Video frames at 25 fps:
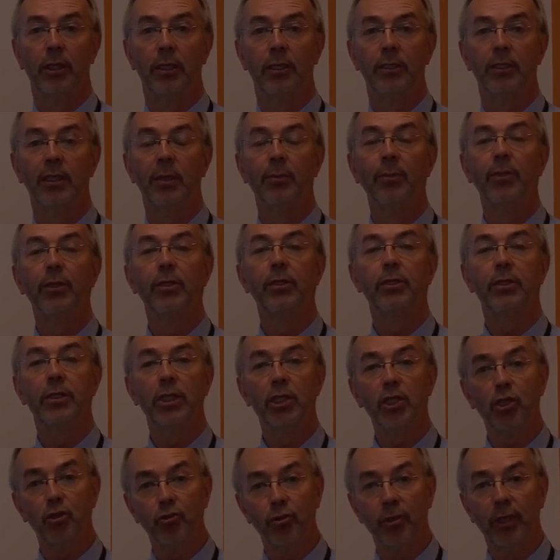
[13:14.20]
Some of the
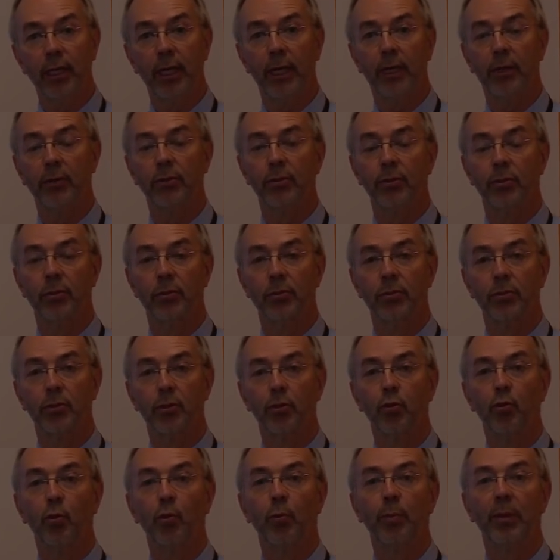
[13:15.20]
district councils
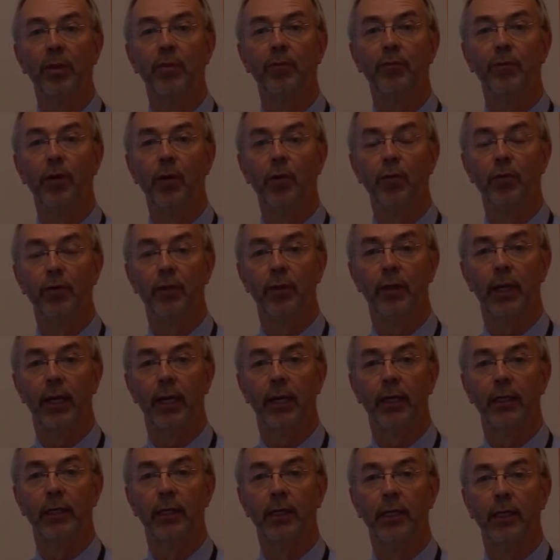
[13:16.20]
who would be involved in
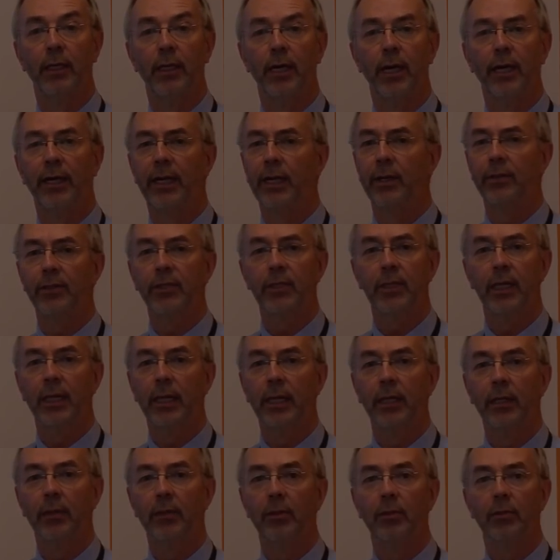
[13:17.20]
that are now
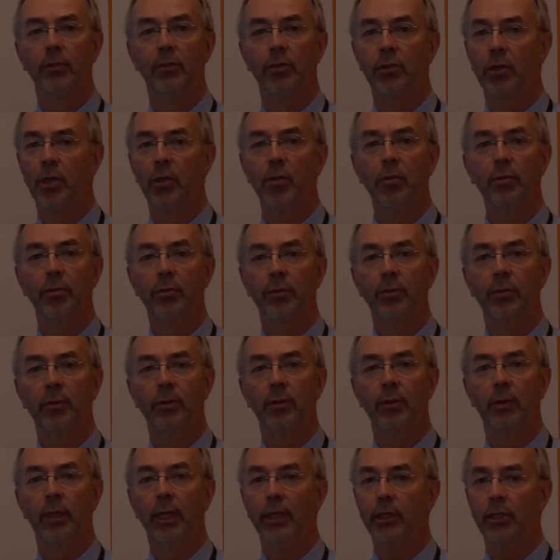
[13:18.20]
saying, do you know,
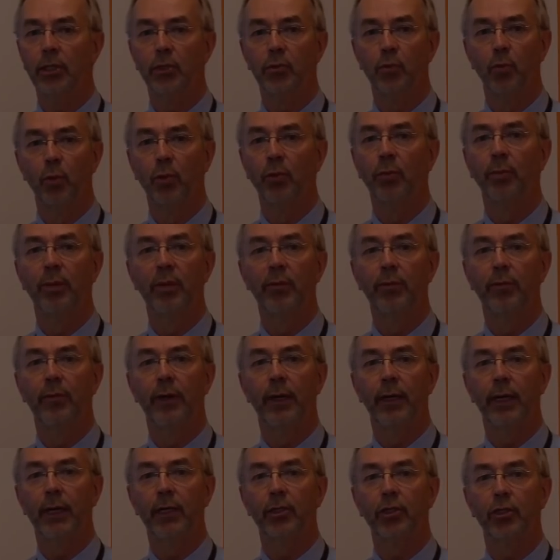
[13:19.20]
that just wouldn't be
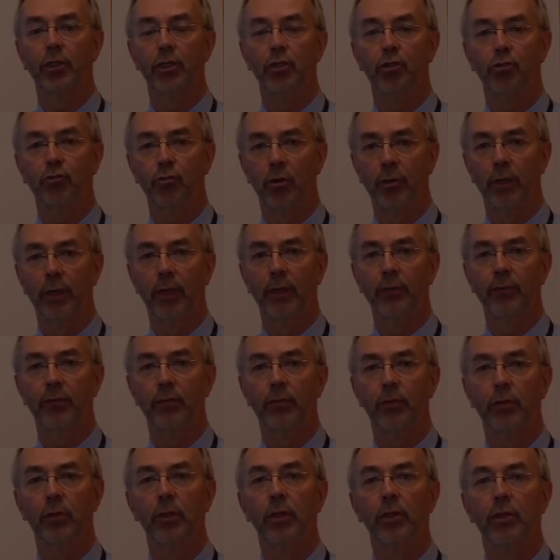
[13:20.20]
financially strong enough
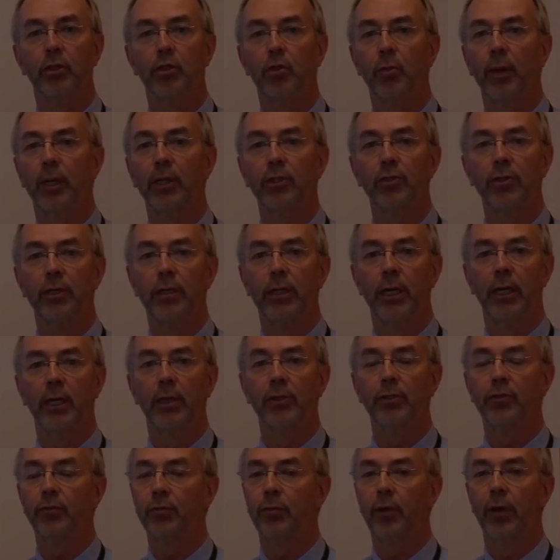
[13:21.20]
to actually
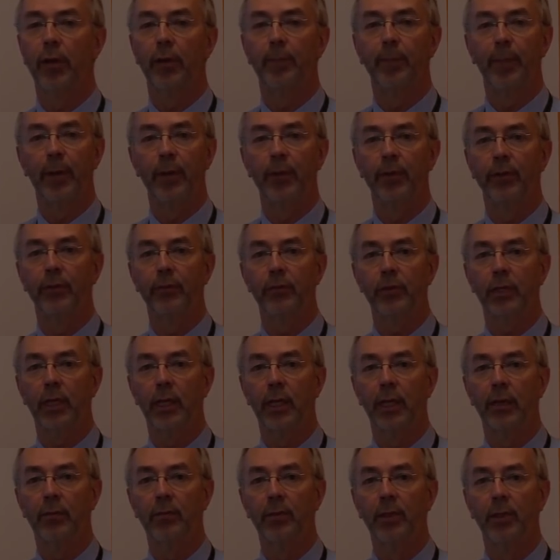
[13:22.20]
last for a period of
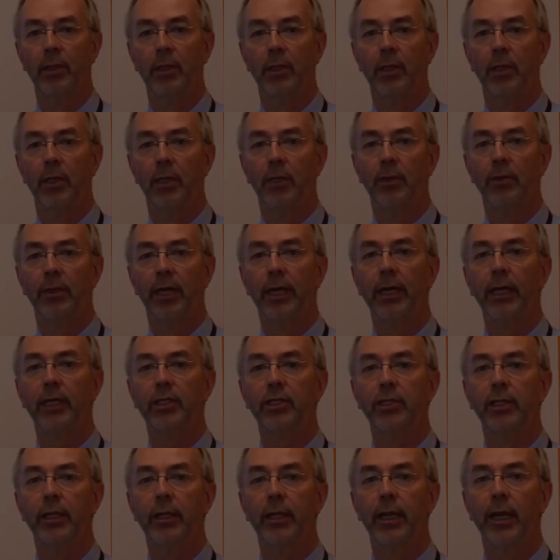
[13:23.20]
time. They
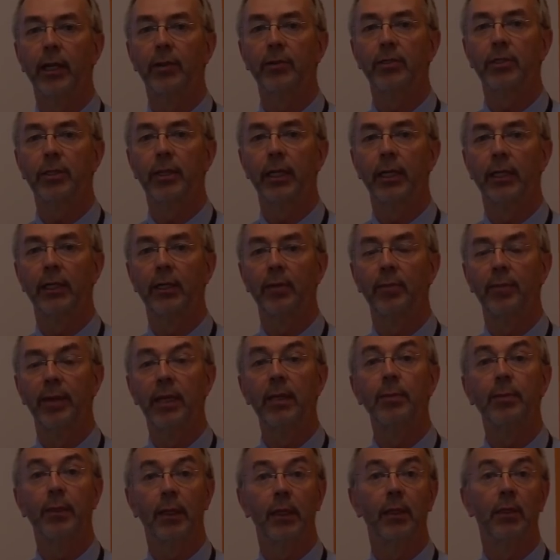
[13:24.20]
actually are now saying that
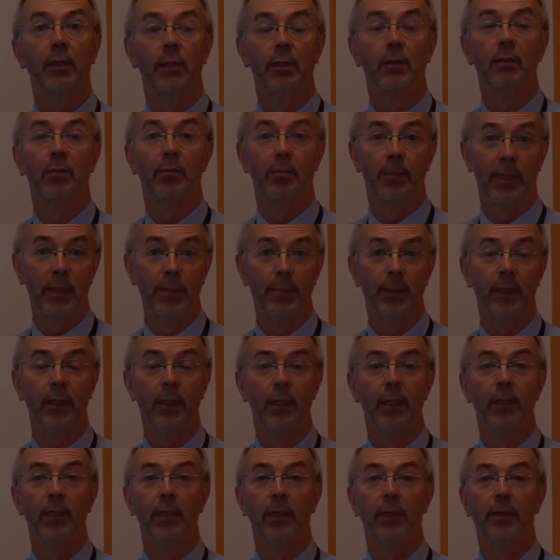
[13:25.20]
maybe
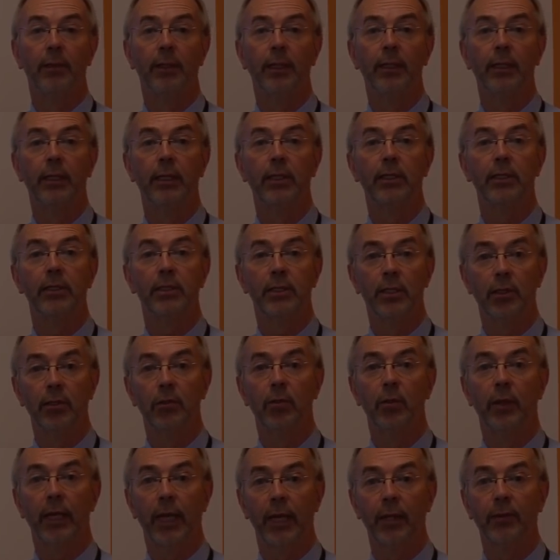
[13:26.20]
they need a
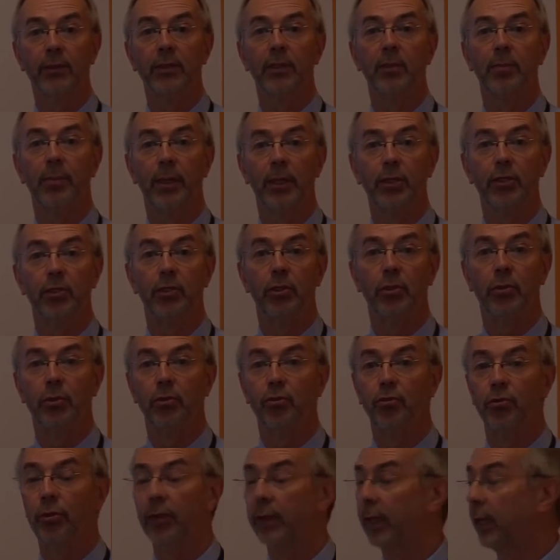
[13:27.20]
single county-based
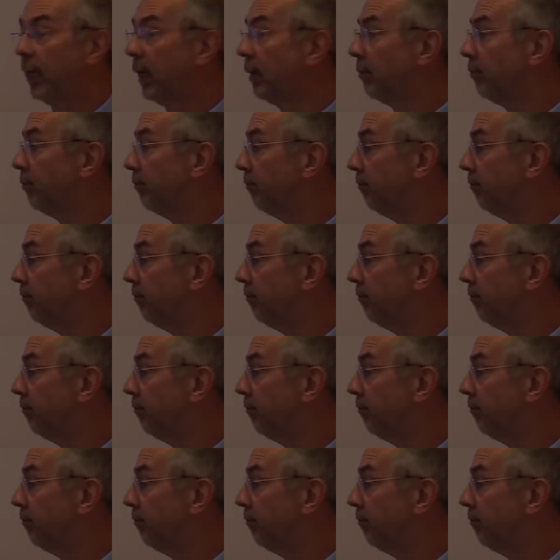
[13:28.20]
unitary there.